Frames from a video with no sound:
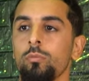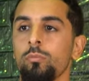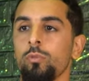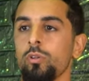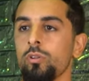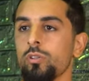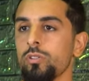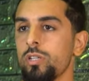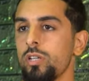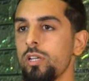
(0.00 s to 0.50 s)

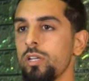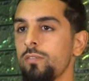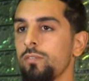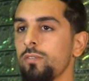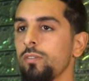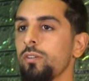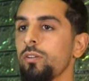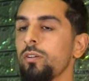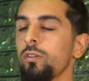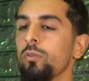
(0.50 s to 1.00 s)
because I
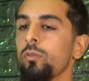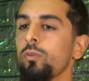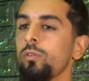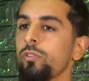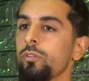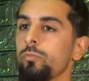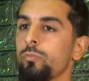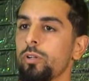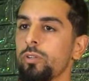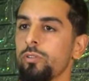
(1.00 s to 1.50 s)
have
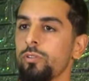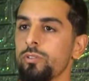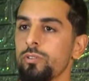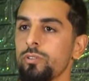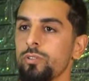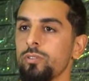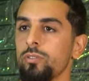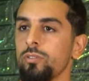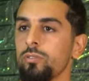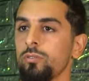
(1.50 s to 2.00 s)
older
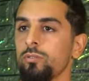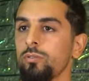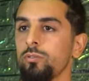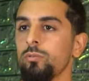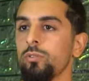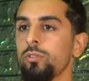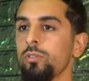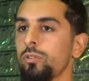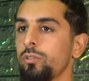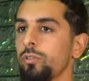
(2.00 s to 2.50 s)
brothers who
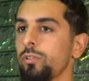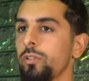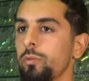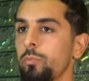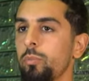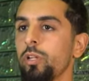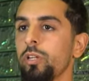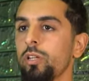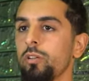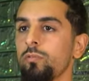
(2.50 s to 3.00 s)
were already
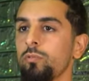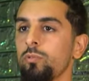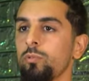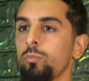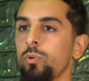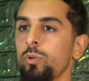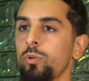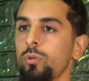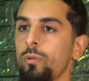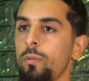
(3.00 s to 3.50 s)
playing
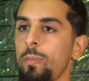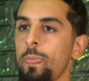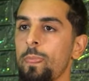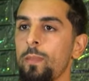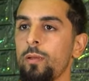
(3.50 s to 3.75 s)
football.